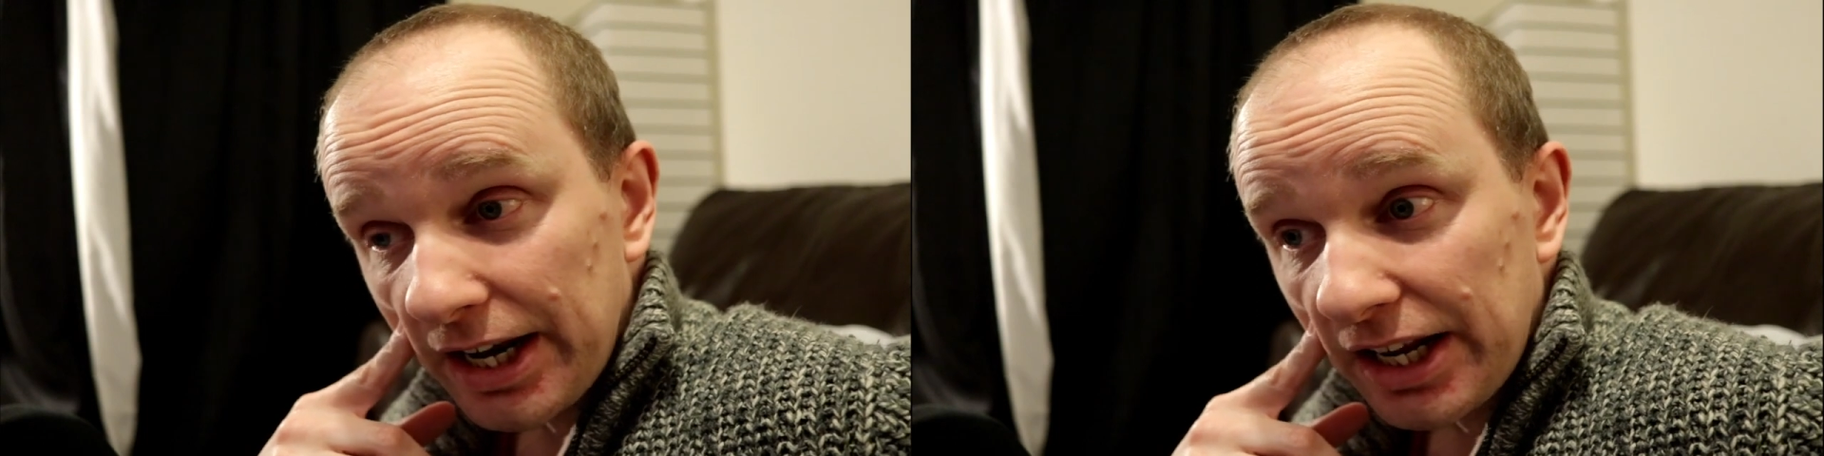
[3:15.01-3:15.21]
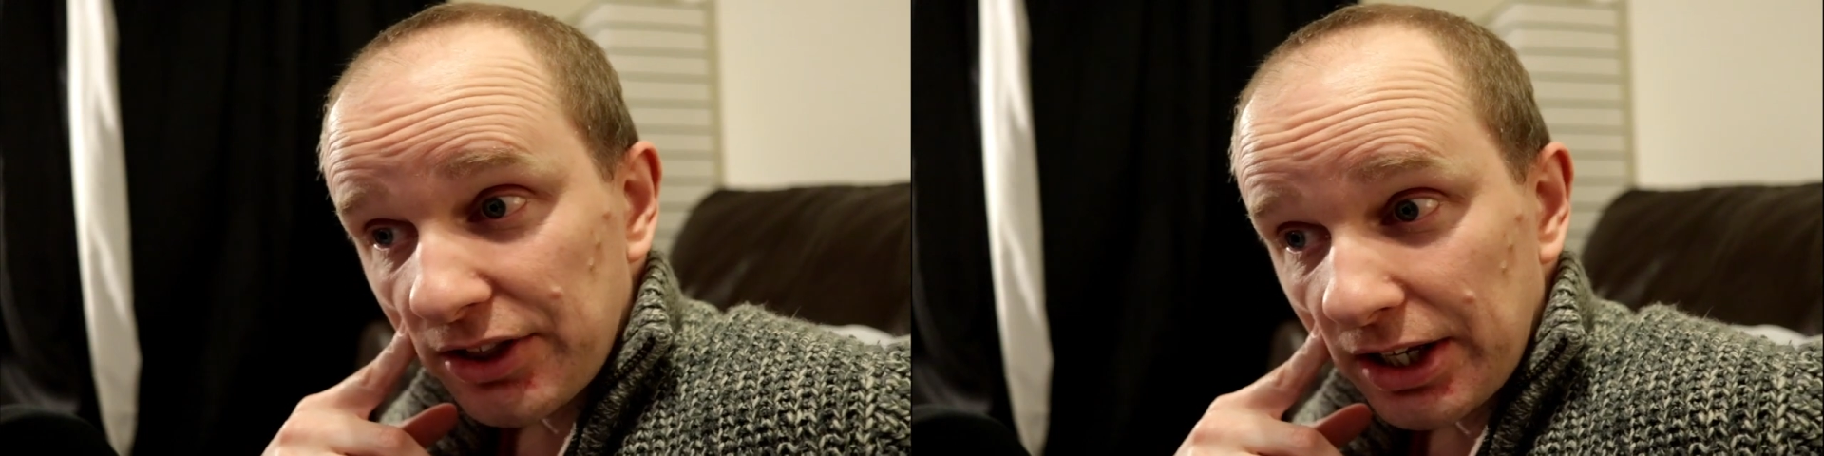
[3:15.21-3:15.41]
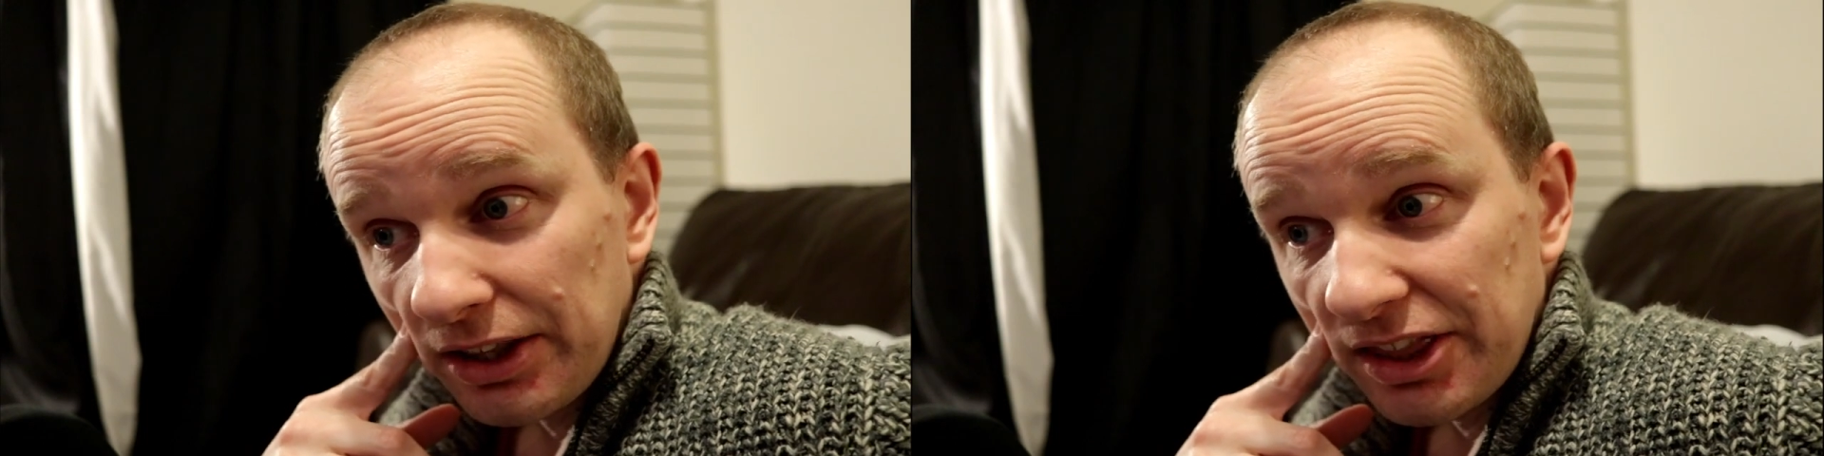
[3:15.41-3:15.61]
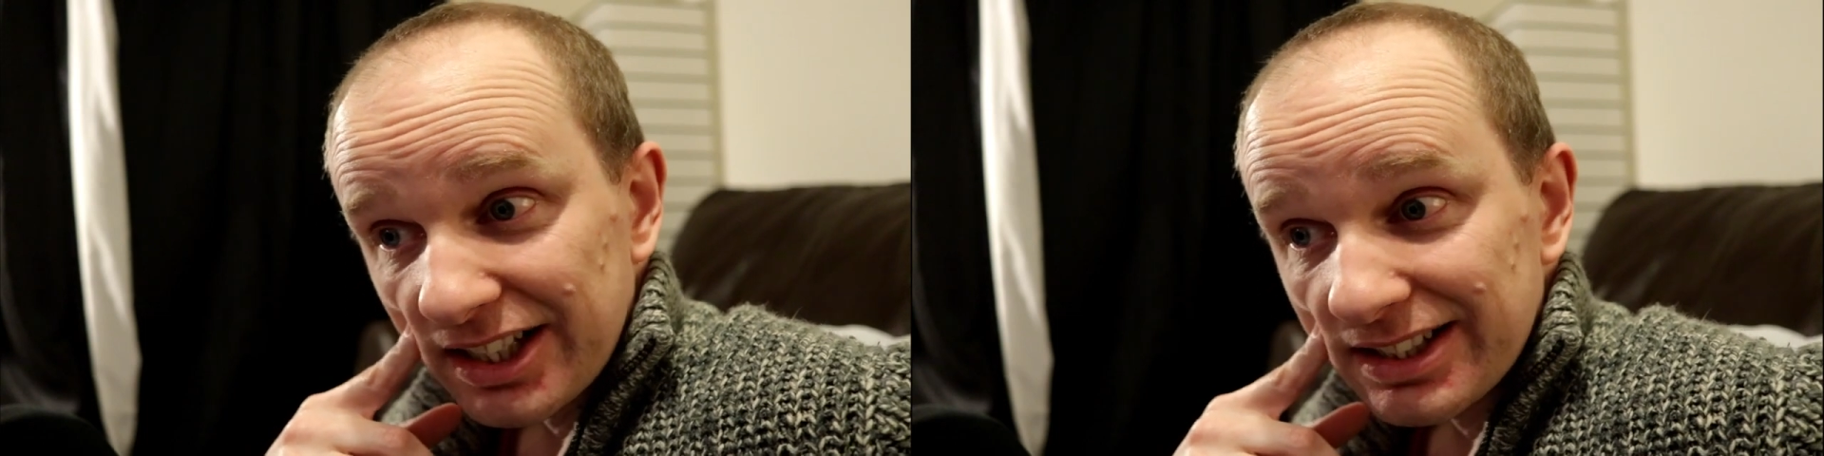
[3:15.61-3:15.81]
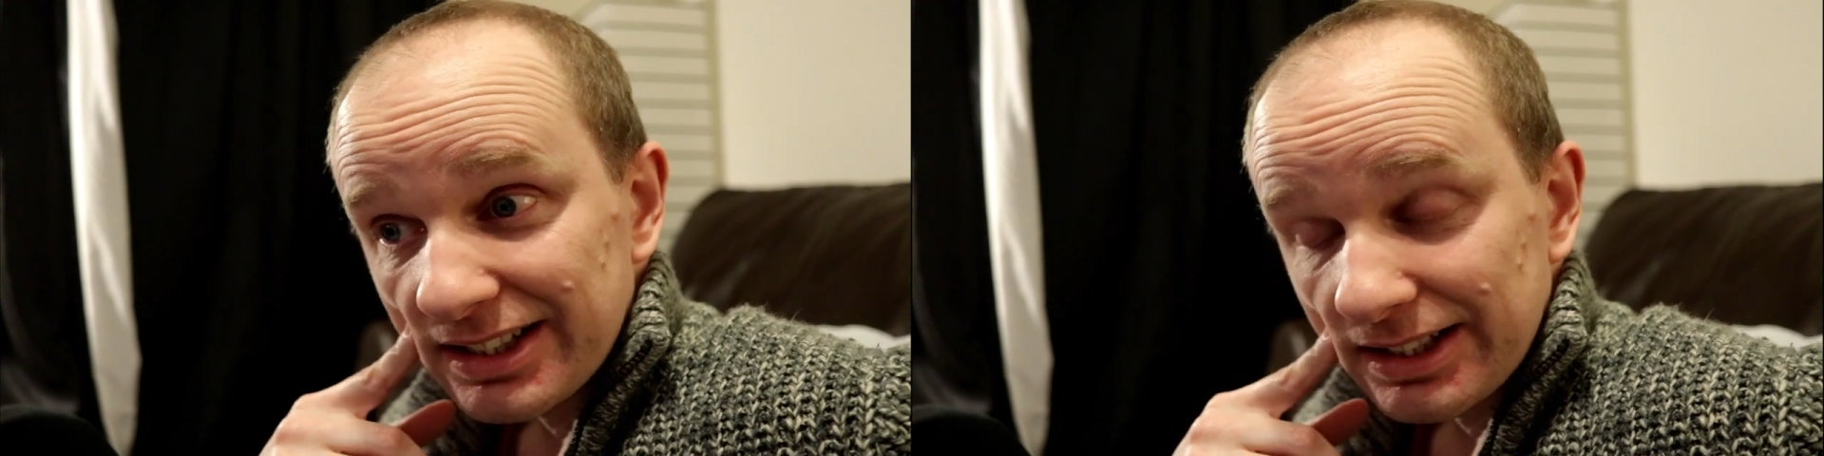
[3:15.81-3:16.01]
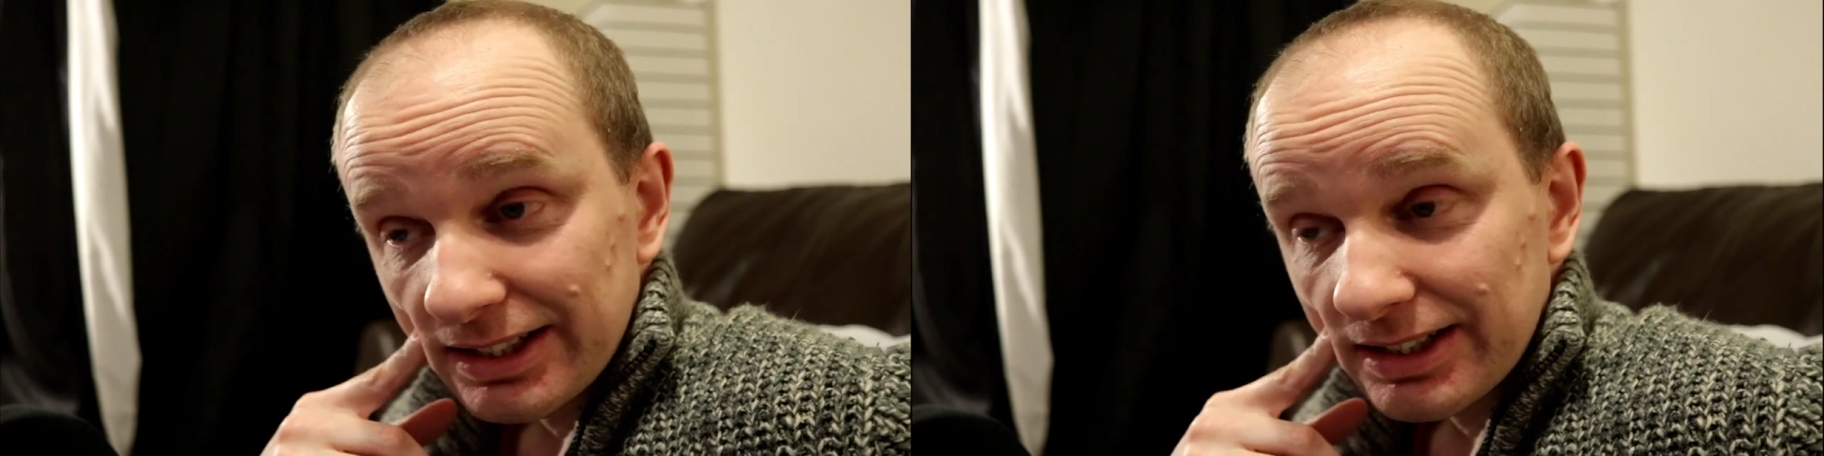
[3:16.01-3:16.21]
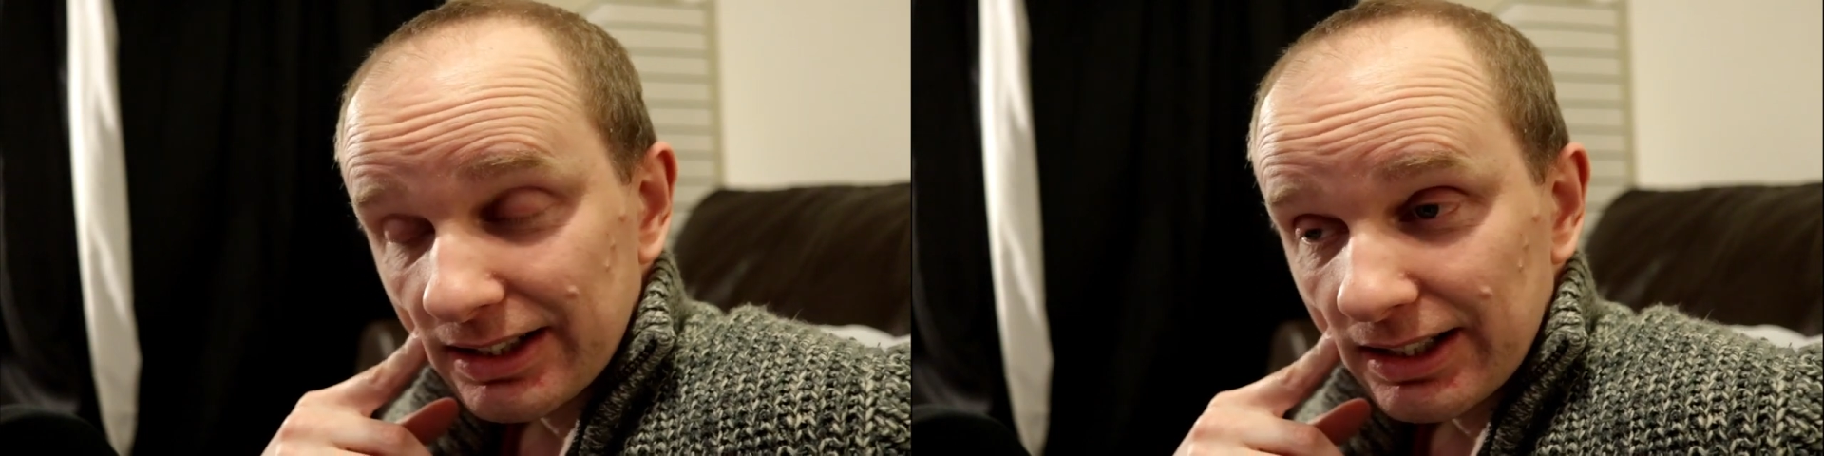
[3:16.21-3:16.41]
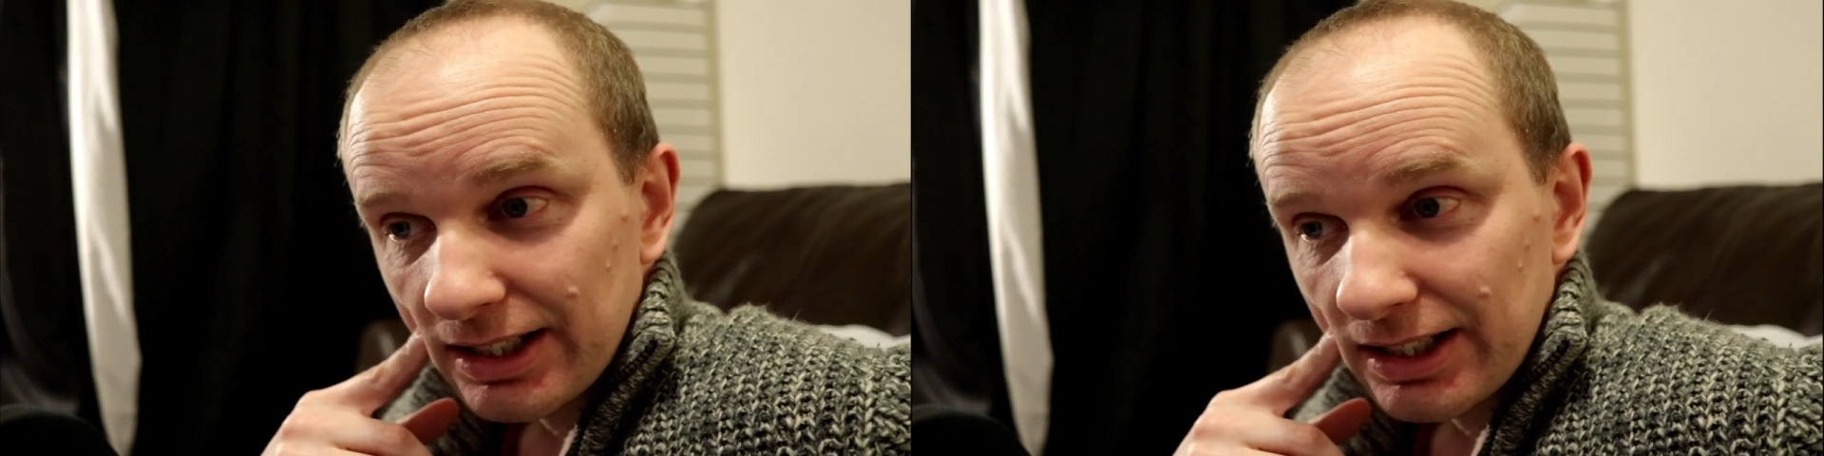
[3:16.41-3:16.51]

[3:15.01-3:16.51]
I think this, this,